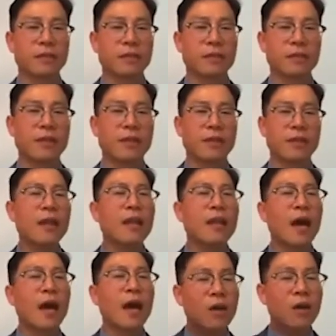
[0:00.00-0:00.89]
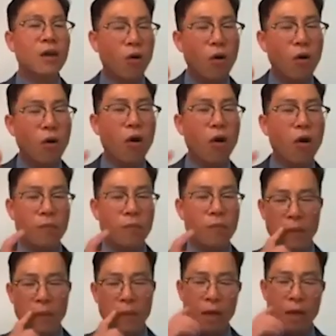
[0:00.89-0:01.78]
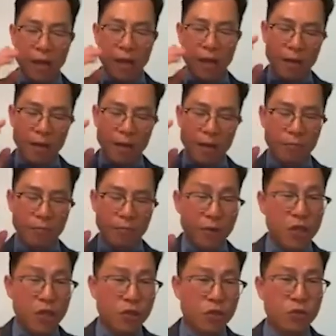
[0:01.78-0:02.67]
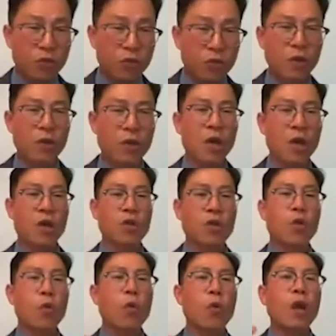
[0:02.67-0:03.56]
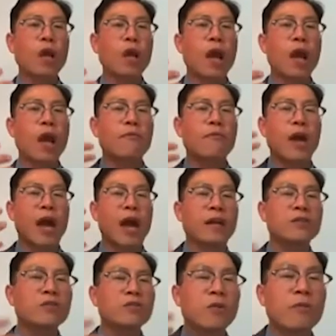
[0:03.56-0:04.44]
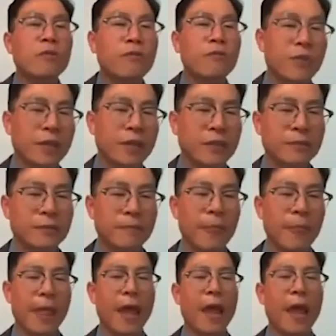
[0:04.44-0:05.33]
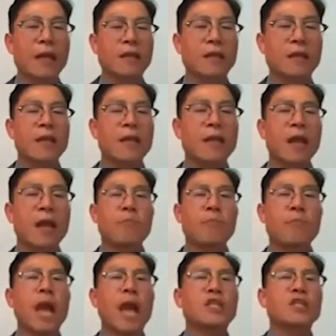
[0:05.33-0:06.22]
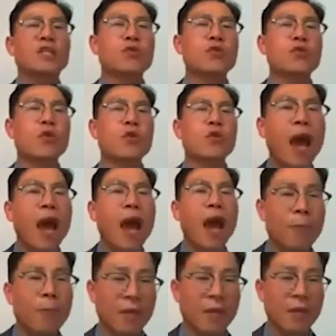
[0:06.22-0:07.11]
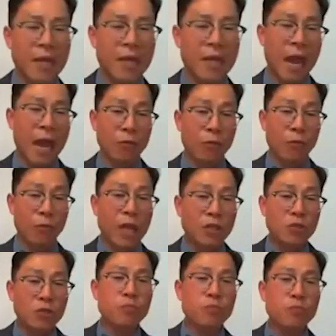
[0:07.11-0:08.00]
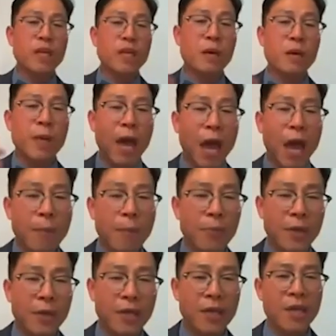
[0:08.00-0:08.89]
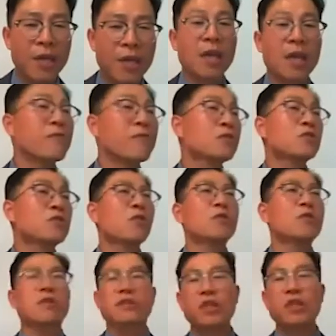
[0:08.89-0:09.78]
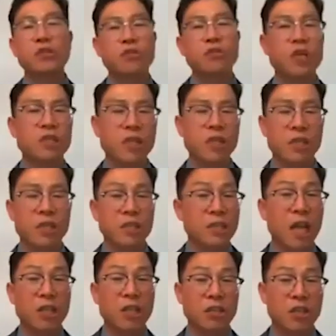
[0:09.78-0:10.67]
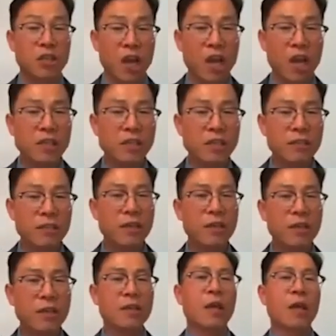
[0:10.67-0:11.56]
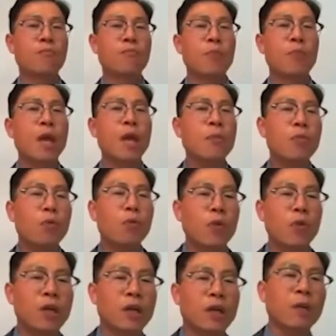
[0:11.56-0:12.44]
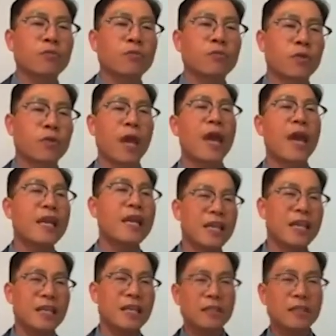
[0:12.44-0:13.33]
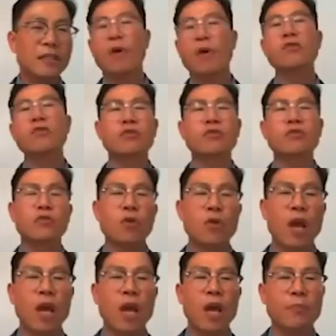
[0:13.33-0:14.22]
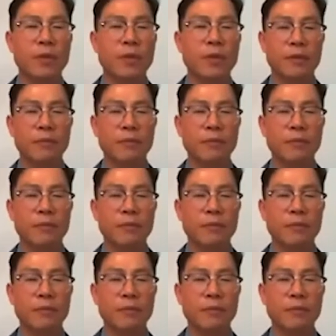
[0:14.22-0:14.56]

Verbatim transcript: then I hope, I, I am pretty sure you will have endorphin and makes you happy. And when you become happy, even though the situation is not changed, then people will come to you, hey, Jason, why you're so happy?